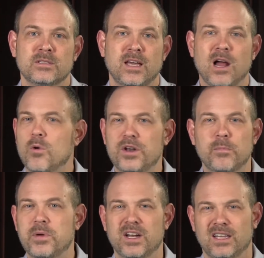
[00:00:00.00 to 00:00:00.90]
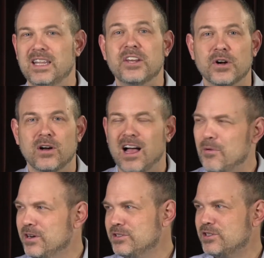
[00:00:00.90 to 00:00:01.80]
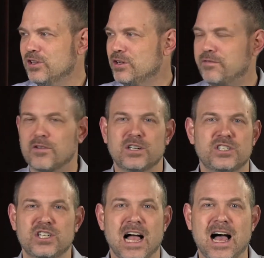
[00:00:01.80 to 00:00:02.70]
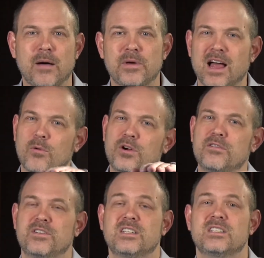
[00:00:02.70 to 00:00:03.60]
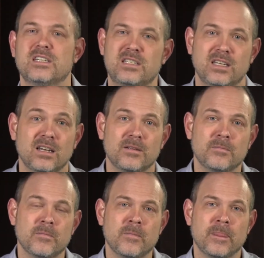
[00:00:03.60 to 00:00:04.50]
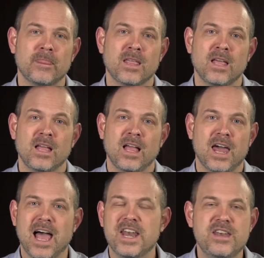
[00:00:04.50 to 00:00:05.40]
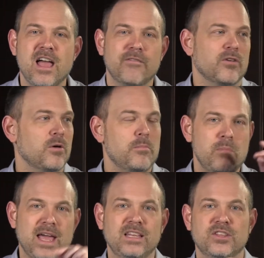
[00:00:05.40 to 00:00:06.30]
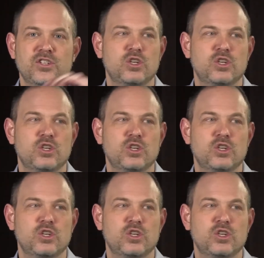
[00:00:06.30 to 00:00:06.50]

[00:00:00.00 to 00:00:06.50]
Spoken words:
And I wouldn't have been a leader. I would have just looked for a job and I would have existed. And I never made the